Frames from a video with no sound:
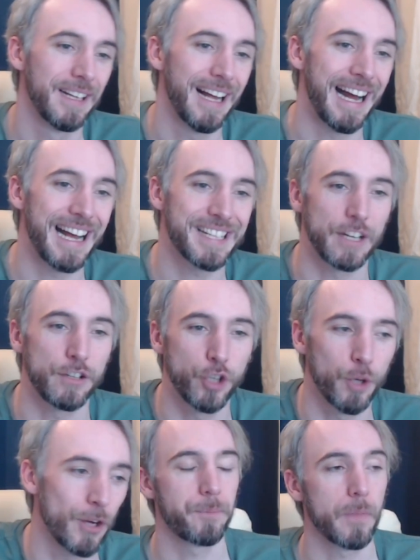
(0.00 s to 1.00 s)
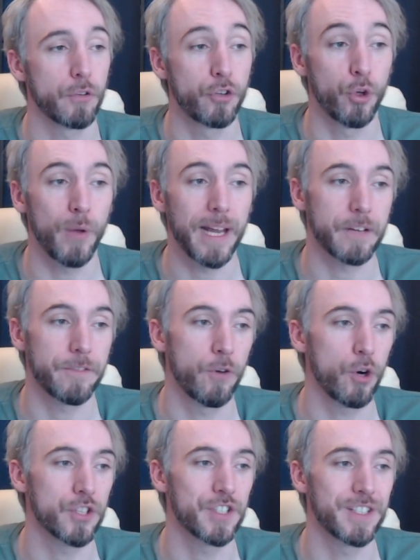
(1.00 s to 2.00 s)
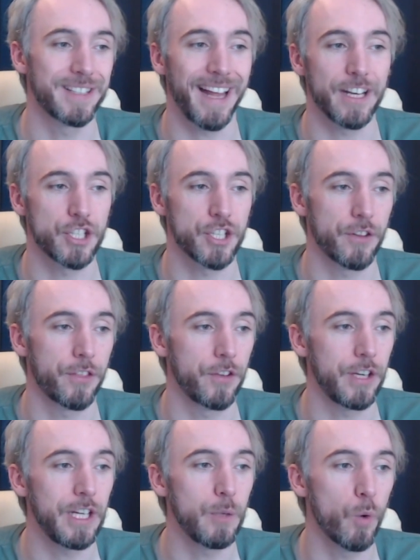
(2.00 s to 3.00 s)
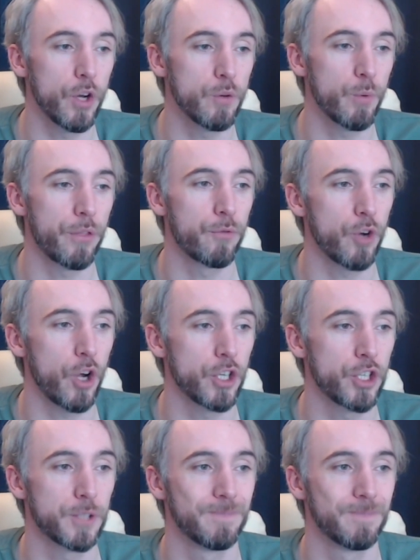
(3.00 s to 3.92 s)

Asking too much. 2 ink for Stitch, 3/1 with rush.